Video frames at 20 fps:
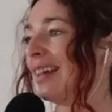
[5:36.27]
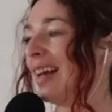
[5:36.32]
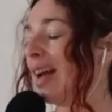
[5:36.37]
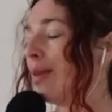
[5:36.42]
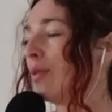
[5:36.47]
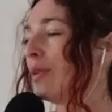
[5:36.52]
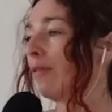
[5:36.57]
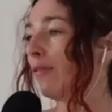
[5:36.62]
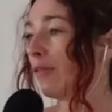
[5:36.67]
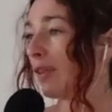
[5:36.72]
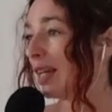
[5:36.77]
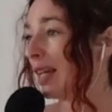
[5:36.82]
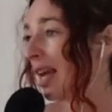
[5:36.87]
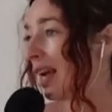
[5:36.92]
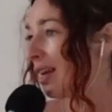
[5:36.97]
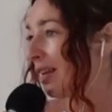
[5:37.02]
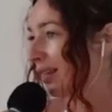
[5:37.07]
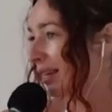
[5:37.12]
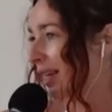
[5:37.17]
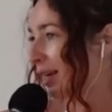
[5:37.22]
I would
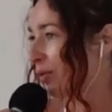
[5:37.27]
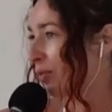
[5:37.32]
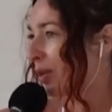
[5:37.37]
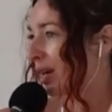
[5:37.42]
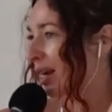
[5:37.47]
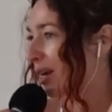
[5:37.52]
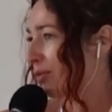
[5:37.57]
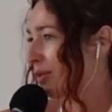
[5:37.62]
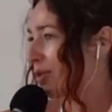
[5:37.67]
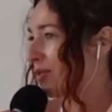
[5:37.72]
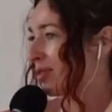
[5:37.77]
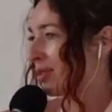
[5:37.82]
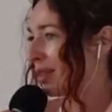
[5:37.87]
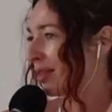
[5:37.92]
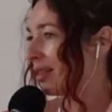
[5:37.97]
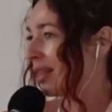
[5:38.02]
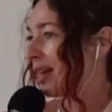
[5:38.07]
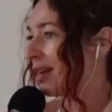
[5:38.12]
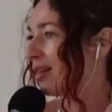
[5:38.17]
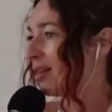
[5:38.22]
forget what I wrote in
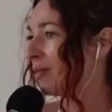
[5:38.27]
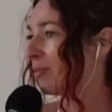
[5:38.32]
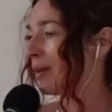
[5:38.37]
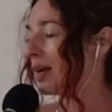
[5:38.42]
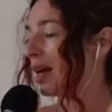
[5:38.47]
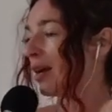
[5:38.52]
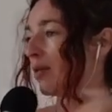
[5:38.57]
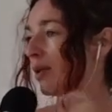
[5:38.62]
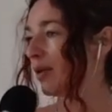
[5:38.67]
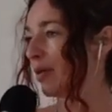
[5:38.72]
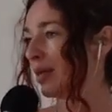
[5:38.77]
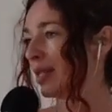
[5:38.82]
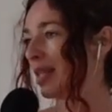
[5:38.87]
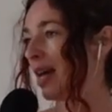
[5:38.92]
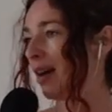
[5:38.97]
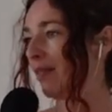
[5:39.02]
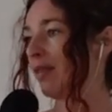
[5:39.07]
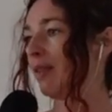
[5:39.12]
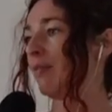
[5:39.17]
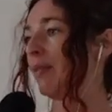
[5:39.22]
the letter, but I would always
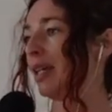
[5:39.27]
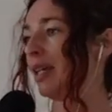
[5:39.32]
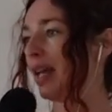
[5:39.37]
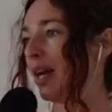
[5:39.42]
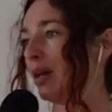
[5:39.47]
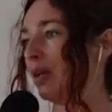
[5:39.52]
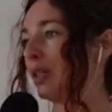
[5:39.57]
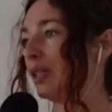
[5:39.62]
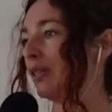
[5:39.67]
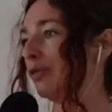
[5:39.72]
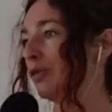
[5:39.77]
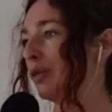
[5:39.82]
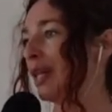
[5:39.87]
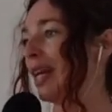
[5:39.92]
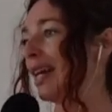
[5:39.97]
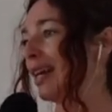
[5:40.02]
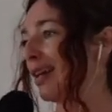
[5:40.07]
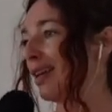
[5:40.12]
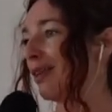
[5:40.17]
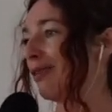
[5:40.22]
have it in my calendar of when
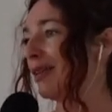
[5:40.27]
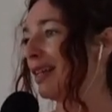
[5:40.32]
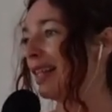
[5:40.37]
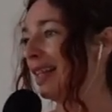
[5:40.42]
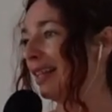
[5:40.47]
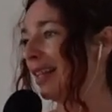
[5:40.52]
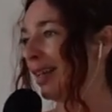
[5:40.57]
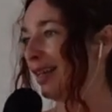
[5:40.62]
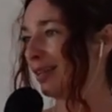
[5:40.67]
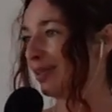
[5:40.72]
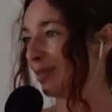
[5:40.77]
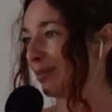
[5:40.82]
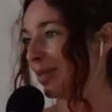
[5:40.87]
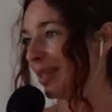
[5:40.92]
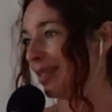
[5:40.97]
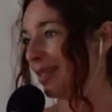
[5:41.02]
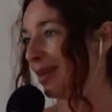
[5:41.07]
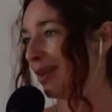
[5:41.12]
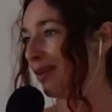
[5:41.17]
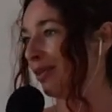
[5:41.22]
I got to read the letter to
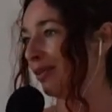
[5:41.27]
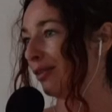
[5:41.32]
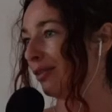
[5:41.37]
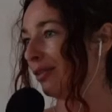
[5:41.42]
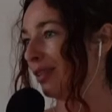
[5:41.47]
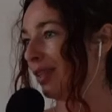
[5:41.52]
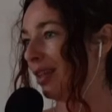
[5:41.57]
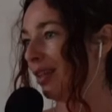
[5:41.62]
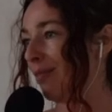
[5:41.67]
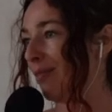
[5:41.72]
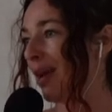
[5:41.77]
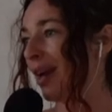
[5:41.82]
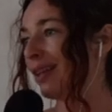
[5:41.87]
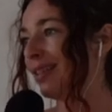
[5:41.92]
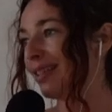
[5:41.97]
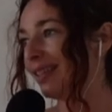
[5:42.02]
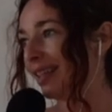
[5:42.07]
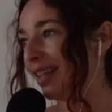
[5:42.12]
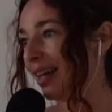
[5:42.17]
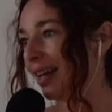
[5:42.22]
myself. And
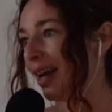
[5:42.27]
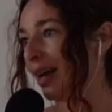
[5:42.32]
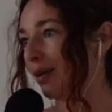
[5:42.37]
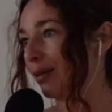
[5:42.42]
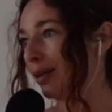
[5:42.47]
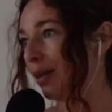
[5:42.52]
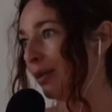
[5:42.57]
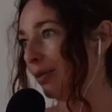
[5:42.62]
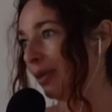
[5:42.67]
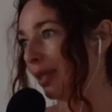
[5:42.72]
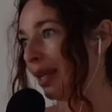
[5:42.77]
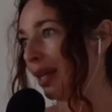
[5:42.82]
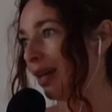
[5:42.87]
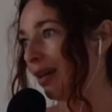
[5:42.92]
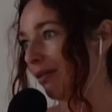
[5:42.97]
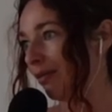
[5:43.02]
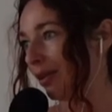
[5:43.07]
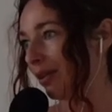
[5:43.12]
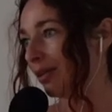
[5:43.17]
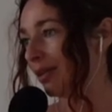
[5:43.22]
imagine how lonely
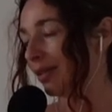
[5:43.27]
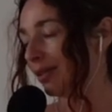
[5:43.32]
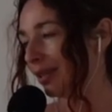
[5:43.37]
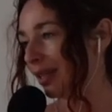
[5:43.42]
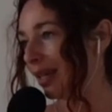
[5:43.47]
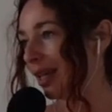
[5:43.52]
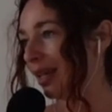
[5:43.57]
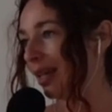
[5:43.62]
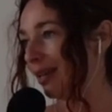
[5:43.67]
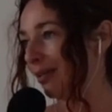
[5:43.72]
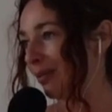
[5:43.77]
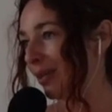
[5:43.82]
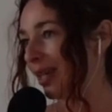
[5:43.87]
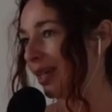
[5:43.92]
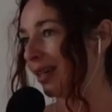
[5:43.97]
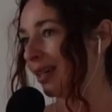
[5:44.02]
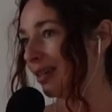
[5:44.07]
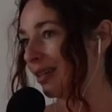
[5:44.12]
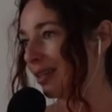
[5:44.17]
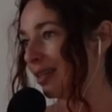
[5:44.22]
I felt as a kid,
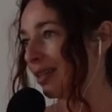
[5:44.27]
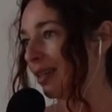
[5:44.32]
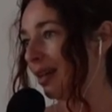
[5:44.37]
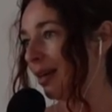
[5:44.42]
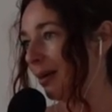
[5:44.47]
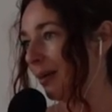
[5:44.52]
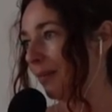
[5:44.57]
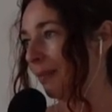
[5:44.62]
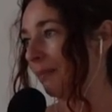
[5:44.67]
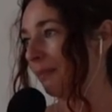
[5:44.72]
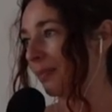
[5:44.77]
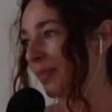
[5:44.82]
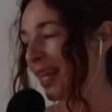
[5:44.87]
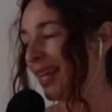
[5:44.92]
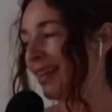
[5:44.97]
because my